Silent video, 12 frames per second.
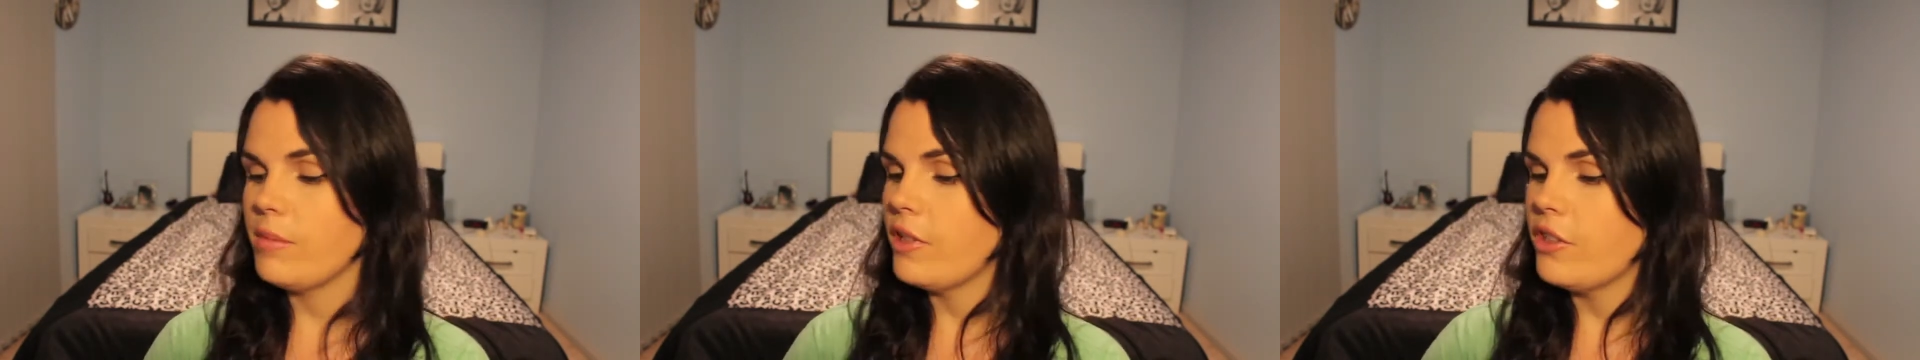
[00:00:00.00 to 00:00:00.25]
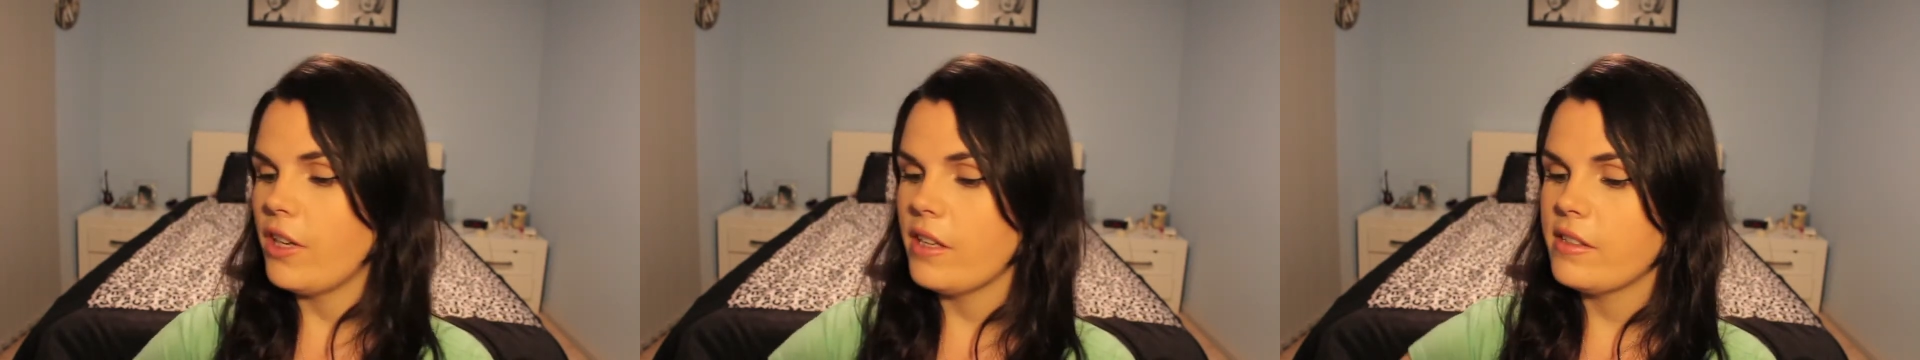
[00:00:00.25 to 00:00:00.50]

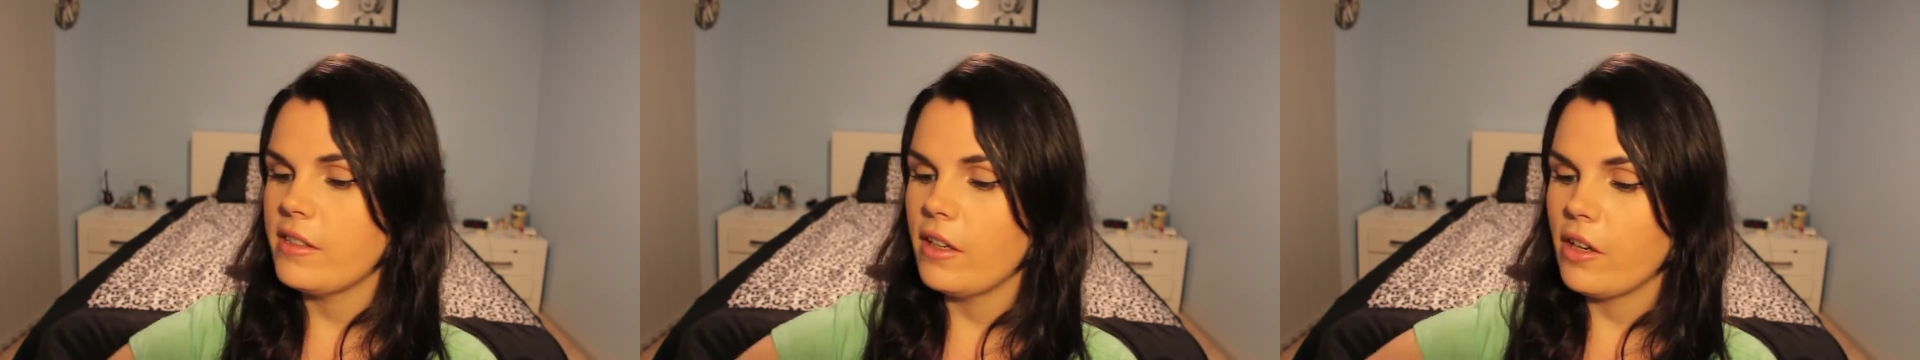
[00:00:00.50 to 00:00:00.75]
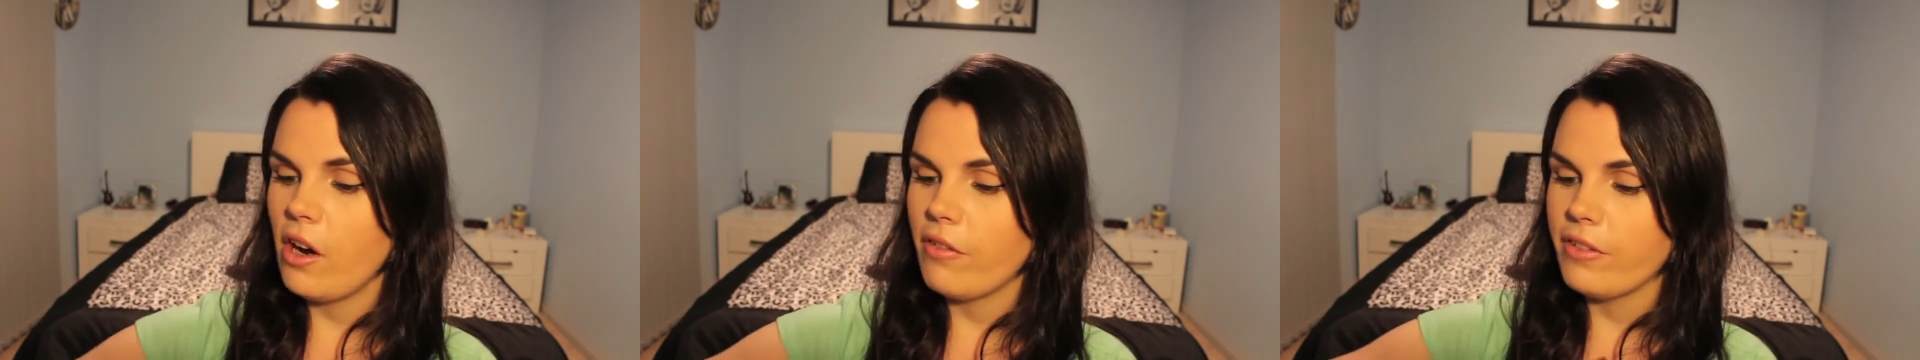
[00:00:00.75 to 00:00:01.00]
suggests,
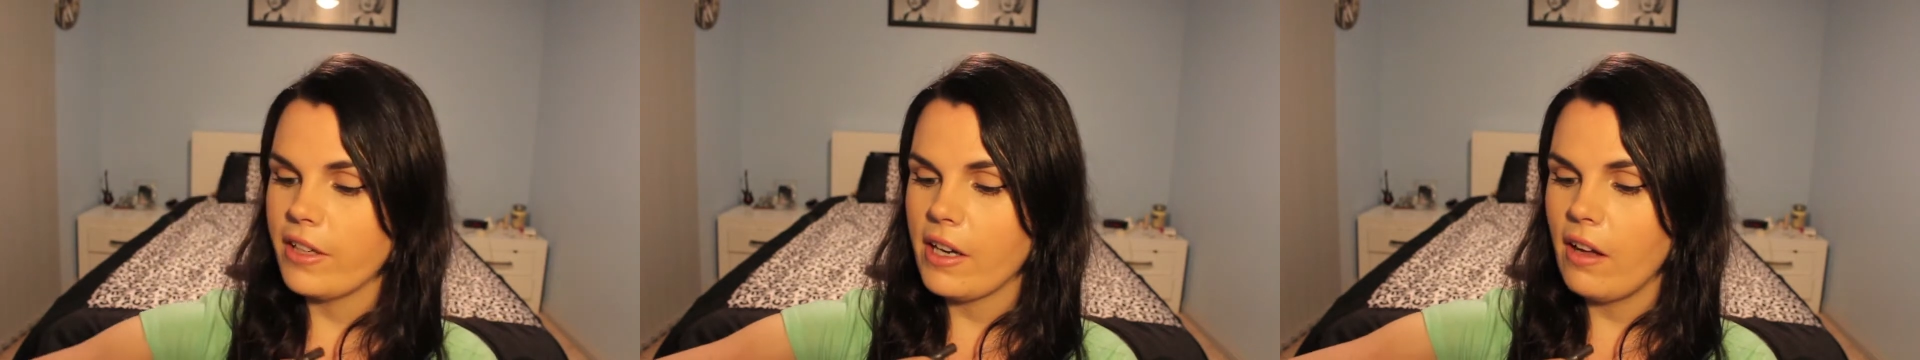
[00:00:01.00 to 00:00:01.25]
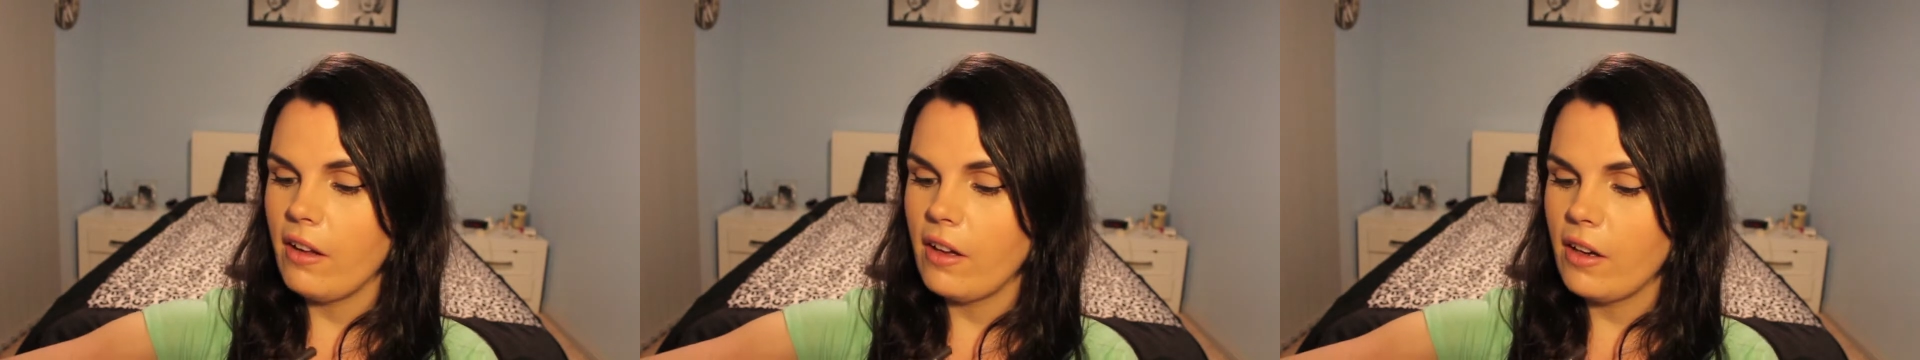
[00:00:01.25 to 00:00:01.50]
a coffee
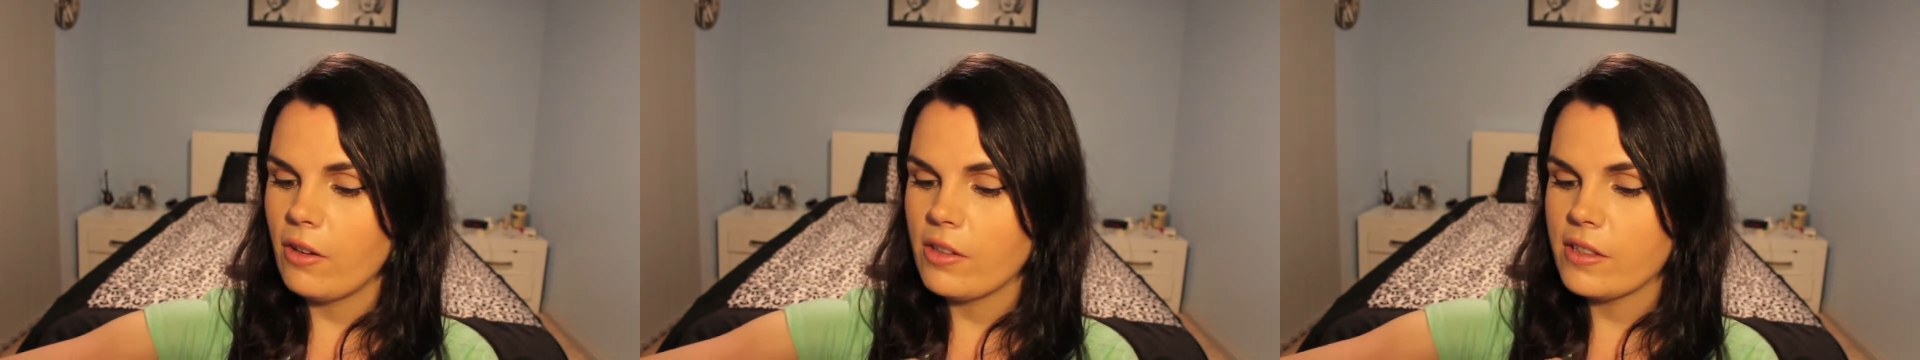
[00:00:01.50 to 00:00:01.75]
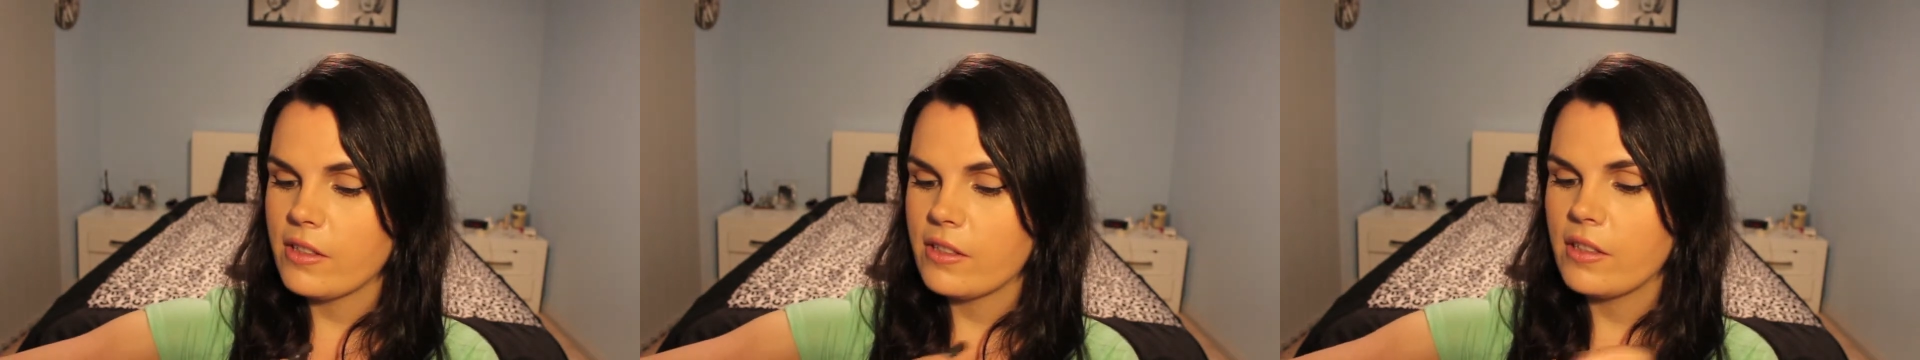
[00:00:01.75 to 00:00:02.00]
color. I'll
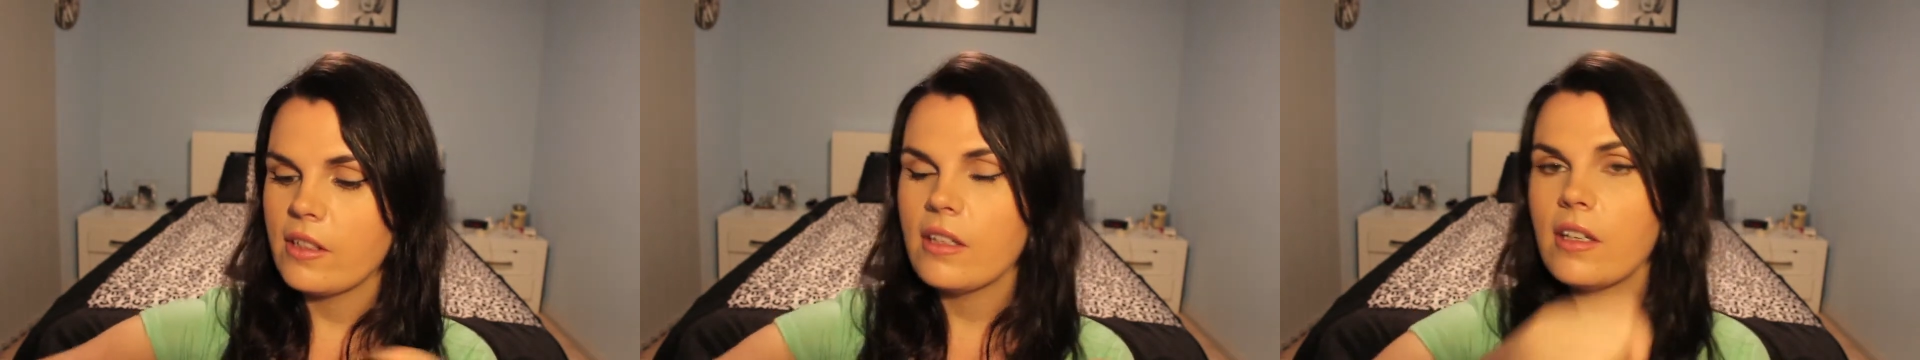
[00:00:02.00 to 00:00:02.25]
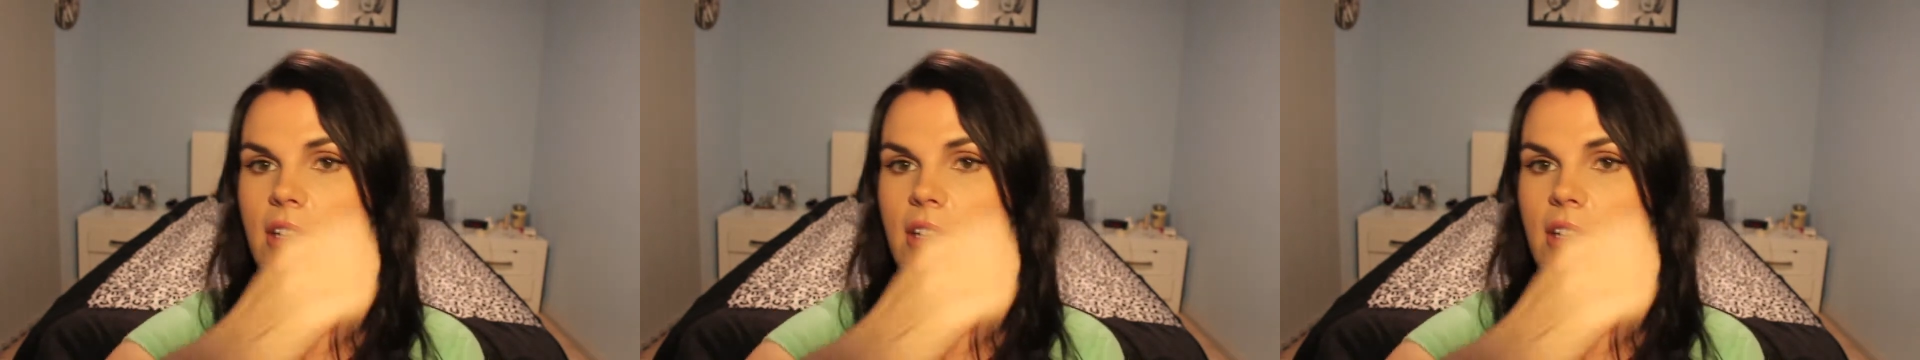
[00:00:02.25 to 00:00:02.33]
just